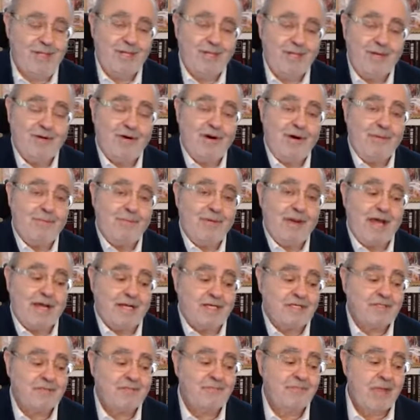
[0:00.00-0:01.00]

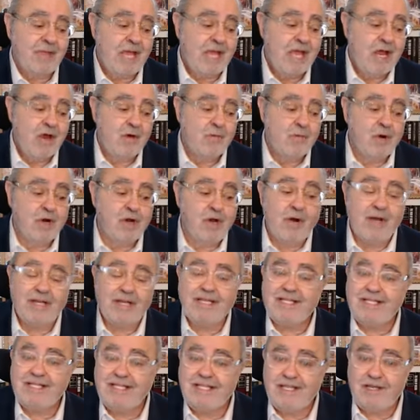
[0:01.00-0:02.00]
complex. We're going to
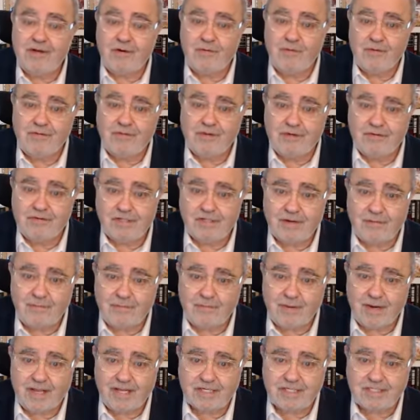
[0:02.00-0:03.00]
deal with those
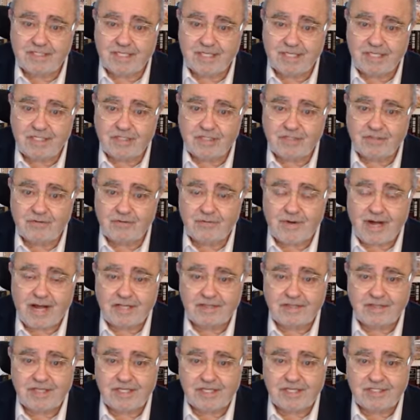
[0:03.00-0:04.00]
complexities
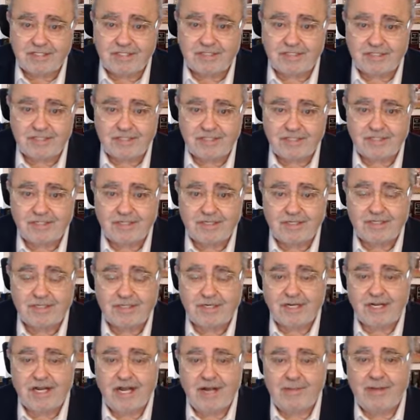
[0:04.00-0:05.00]
throughout this
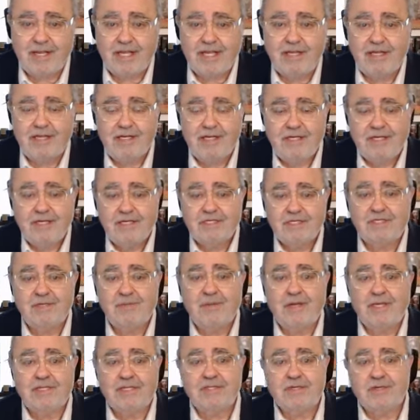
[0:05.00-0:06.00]
coming
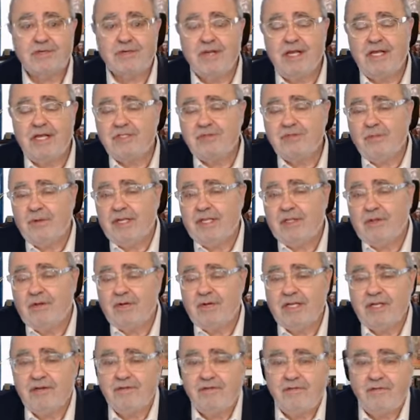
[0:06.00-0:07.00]
semester as we
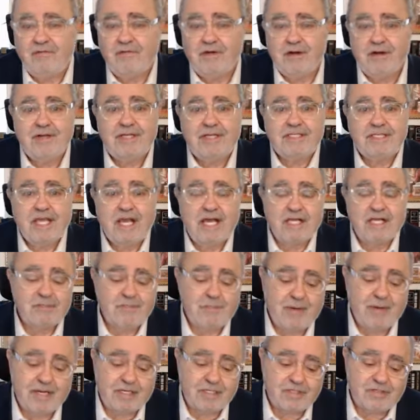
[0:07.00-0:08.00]
look at various
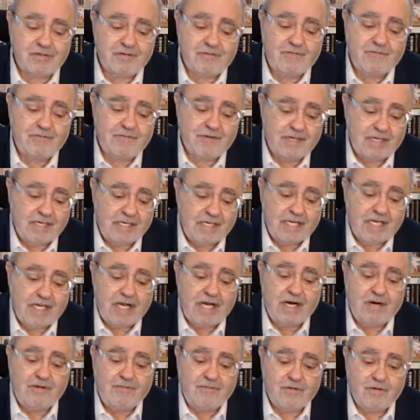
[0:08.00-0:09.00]
aspects
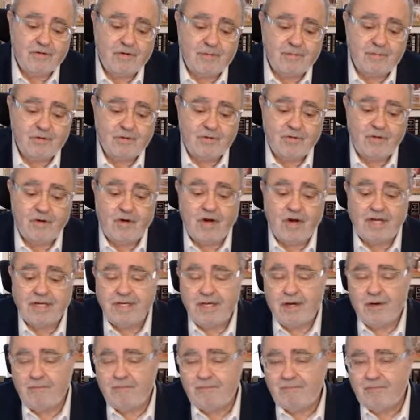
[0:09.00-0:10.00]
of criminal law.
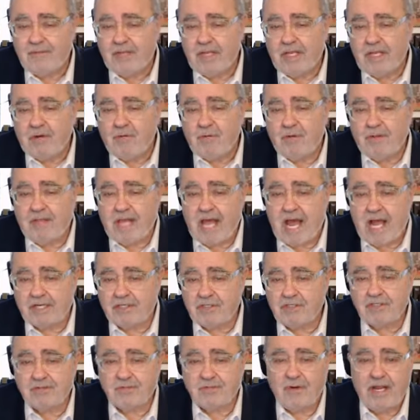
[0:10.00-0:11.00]
Now, with
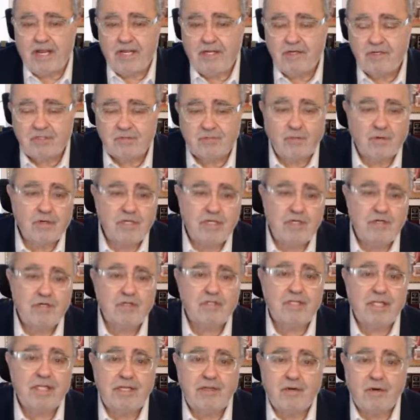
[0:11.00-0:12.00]
actus reus, we're
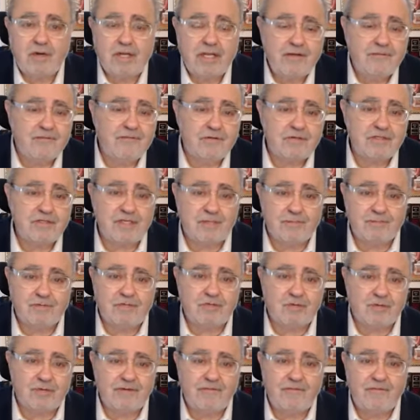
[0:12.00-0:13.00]
usually looking for some
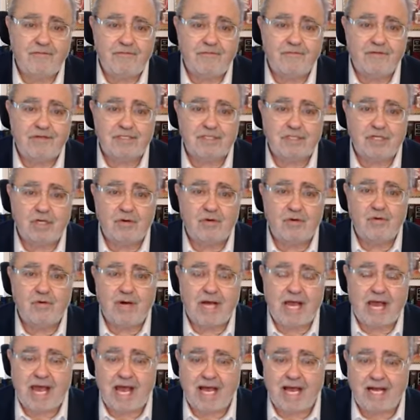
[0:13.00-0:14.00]
sort of physical
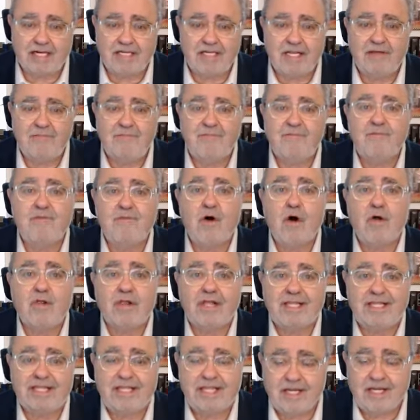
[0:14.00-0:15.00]
act, a
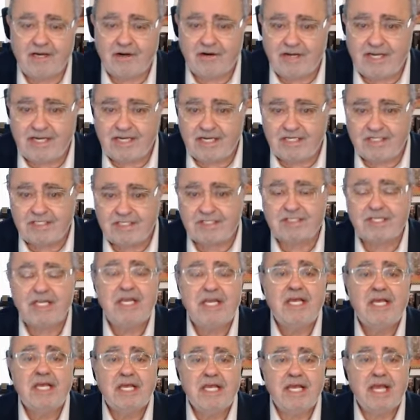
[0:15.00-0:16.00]
voluntariness.
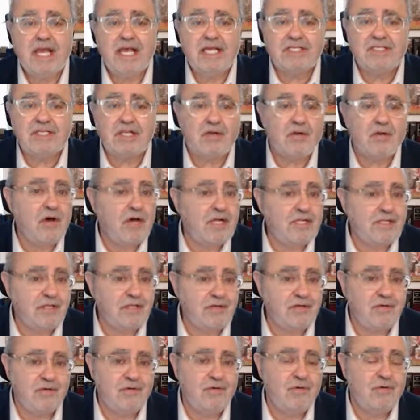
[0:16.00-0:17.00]
It has a lot to
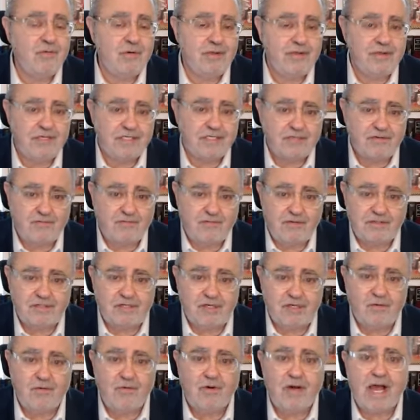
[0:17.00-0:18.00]
do with this
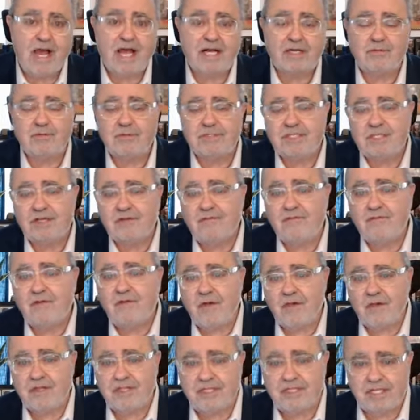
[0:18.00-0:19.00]
physical act. Was it a
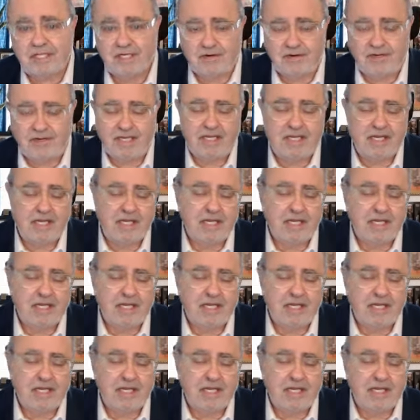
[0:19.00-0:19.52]
voluntary